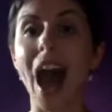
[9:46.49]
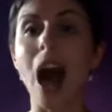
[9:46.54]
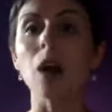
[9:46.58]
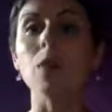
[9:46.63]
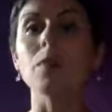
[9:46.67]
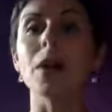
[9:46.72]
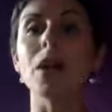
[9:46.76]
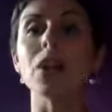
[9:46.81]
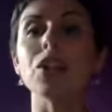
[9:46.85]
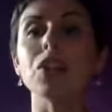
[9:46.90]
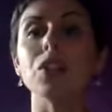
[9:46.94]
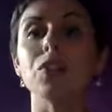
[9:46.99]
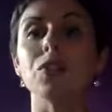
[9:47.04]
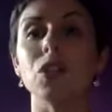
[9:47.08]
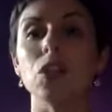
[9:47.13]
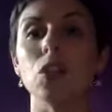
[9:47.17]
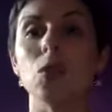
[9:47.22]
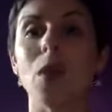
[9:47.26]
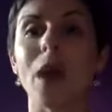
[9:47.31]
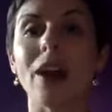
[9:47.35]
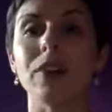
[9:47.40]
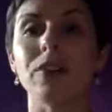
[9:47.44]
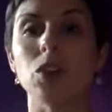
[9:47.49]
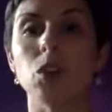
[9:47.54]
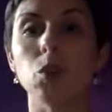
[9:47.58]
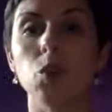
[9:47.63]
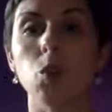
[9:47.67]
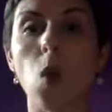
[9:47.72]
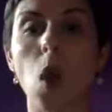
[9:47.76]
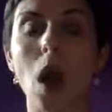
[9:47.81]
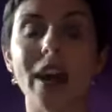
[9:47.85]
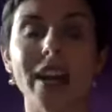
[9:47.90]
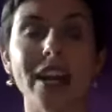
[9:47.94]
How much of you have
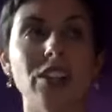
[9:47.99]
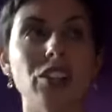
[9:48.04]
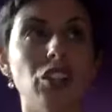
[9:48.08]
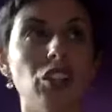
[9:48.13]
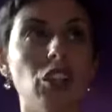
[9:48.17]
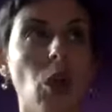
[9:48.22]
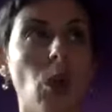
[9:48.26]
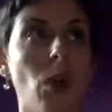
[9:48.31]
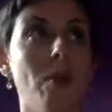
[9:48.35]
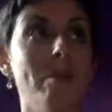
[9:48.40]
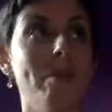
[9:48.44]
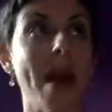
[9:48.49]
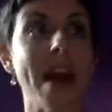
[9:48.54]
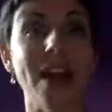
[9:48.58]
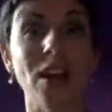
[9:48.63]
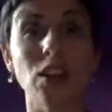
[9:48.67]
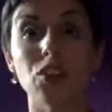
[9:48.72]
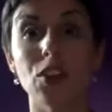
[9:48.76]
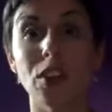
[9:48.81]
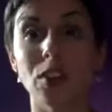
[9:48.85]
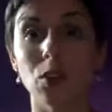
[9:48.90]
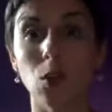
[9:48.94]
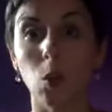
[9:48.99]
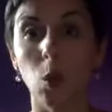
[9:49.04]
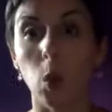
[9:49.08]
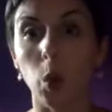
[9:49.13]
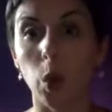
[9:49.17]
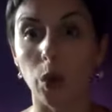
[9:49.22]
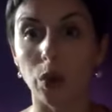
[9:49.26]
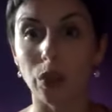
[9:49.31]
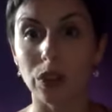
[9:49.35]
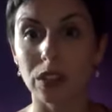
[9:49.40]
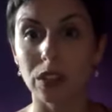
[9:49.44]
you wanted to go and pet penetrate the
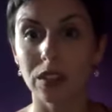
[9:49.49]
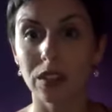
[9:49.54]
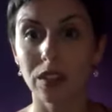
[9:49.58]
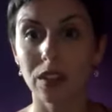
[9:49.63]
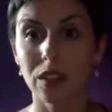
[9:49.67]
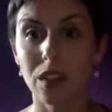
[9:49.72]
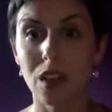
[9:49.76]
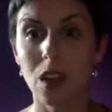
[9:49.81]
world?